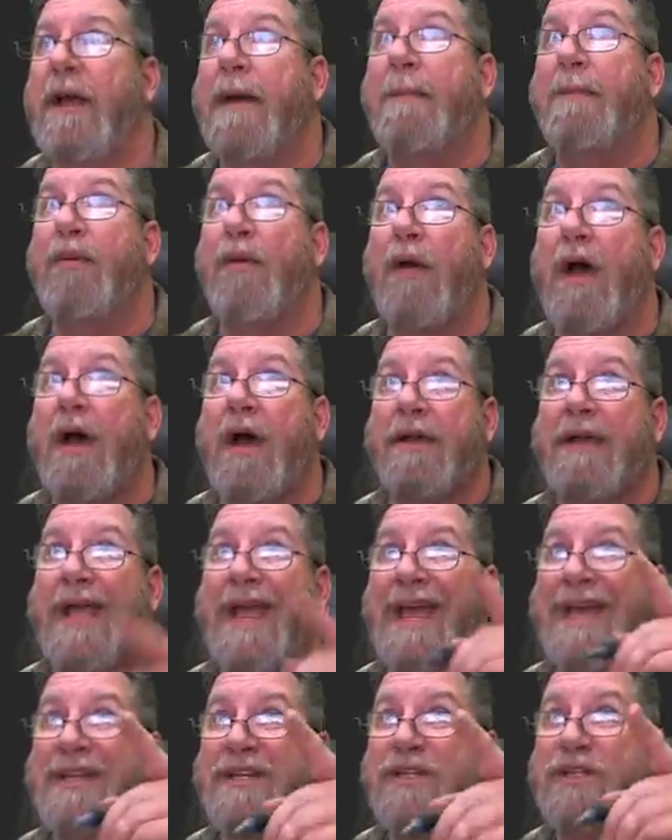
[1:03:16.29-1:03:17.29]
prod
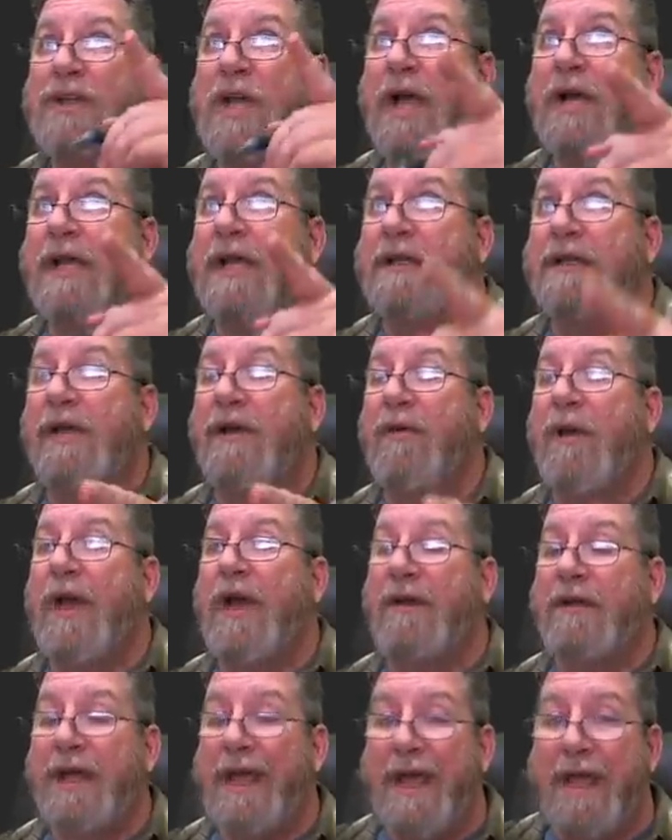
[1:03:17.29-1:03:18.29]
and shocking the
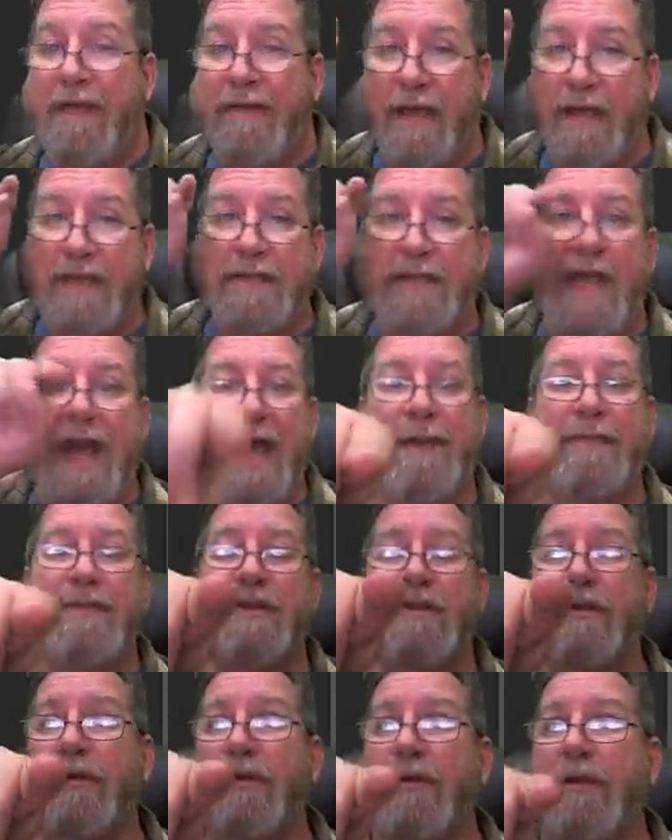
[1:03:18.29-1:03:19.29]
ground. That is
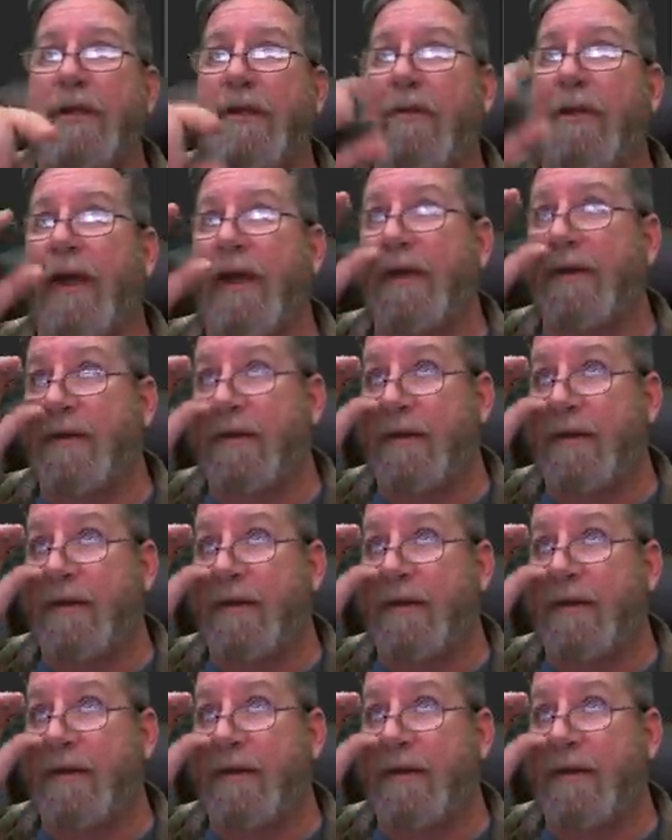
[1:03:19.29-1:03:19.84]
absolutely right.